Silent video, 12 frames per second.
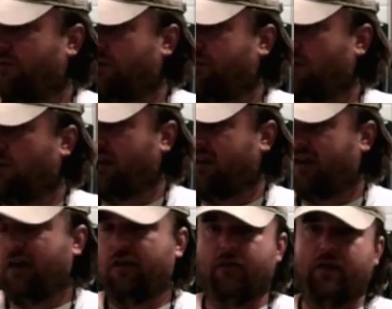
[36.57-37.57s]
triplet work
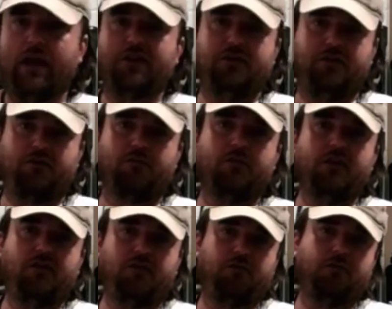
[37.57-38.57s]
together. And actually it's three
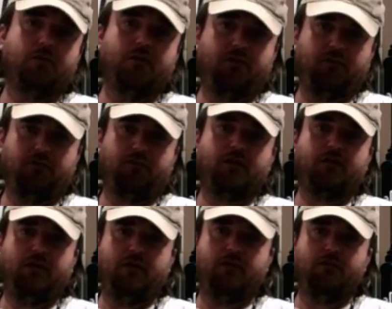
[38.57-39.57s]
sets of triplets. There's a
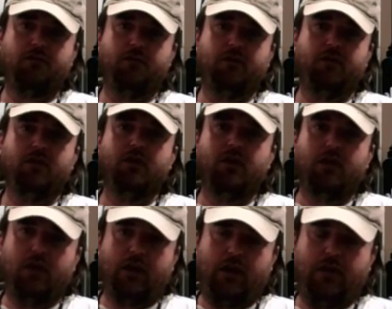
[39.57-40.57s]
16th note triplet,
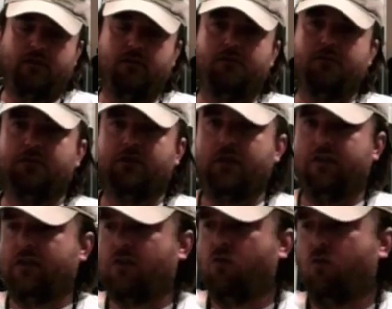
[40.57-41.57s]
eighth note triplet, and
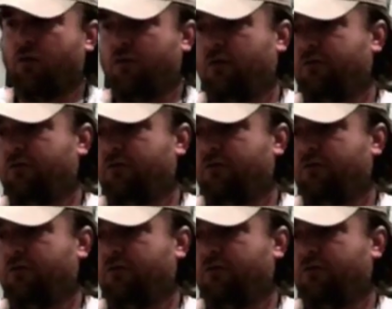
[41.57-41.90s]
then quarter note